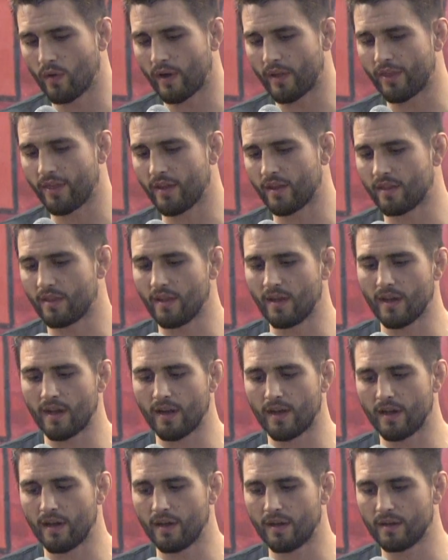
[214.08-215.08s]
think
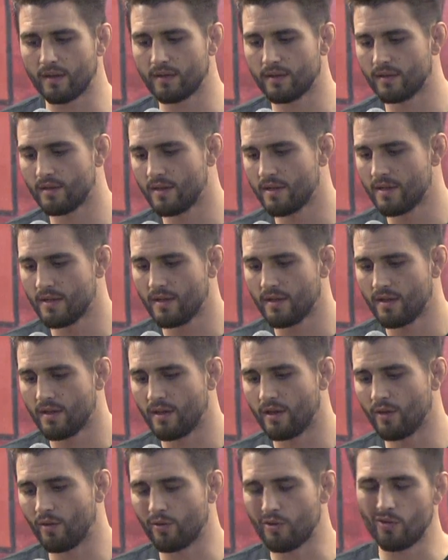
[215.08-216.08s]
that
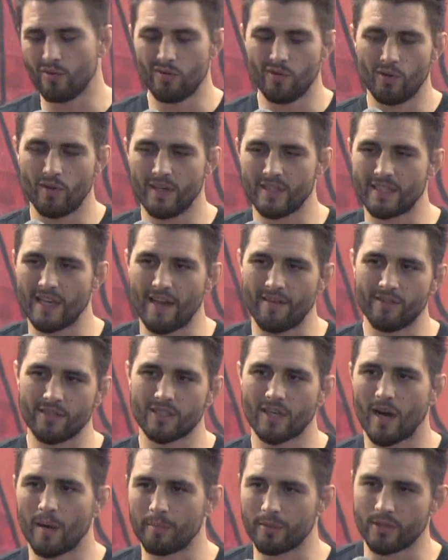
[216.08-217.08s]
you guys have
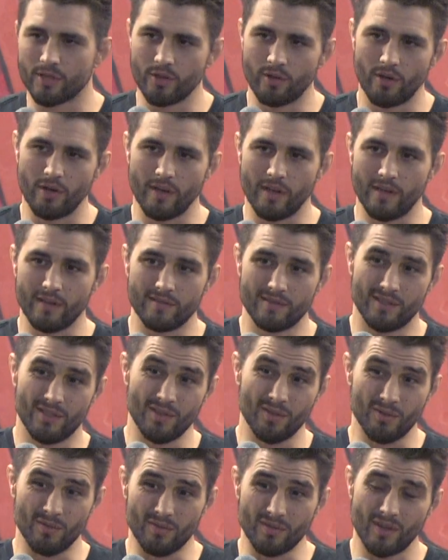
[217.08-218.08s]
this opportunity
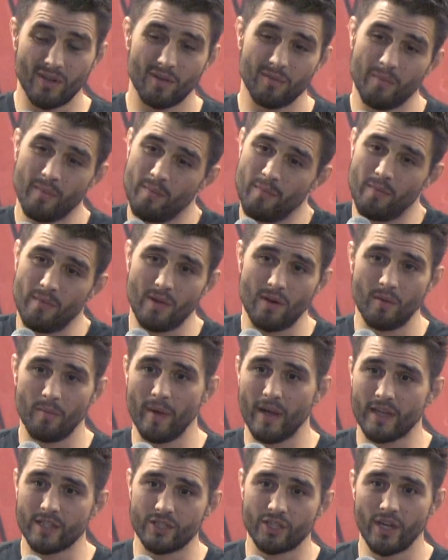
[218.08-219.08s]
to
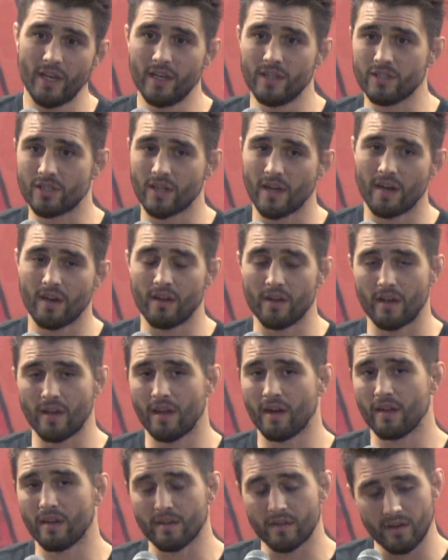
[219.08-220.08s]
make a change, kind of
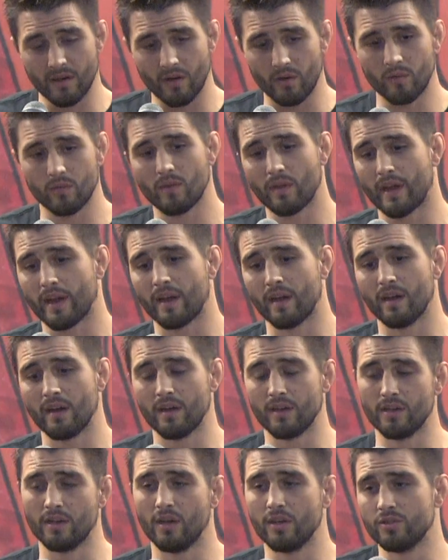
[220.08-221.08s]
like
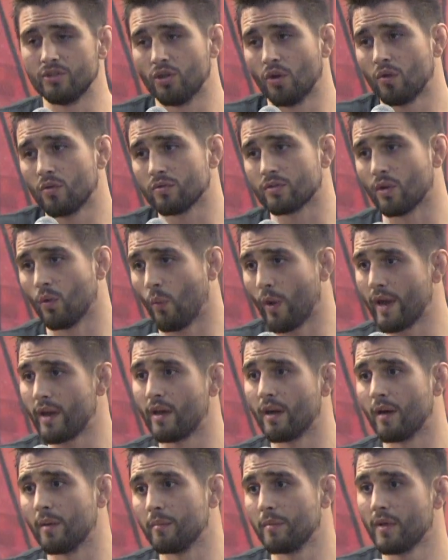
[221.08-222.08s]
a jolt, a
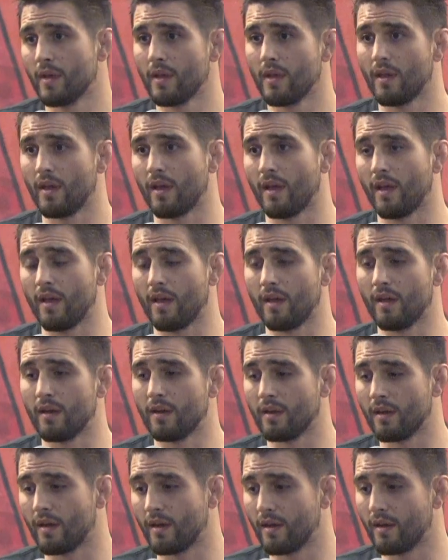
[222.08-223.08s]
wake up.
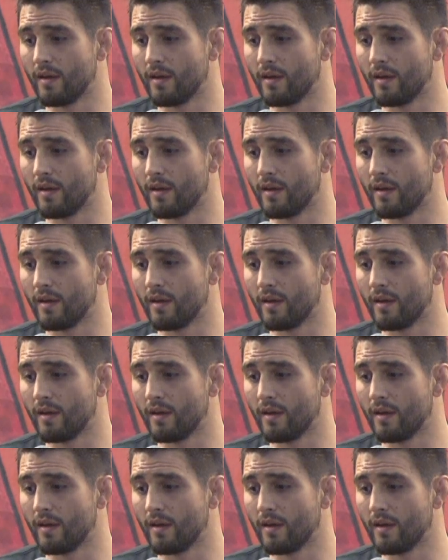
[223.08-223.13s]
And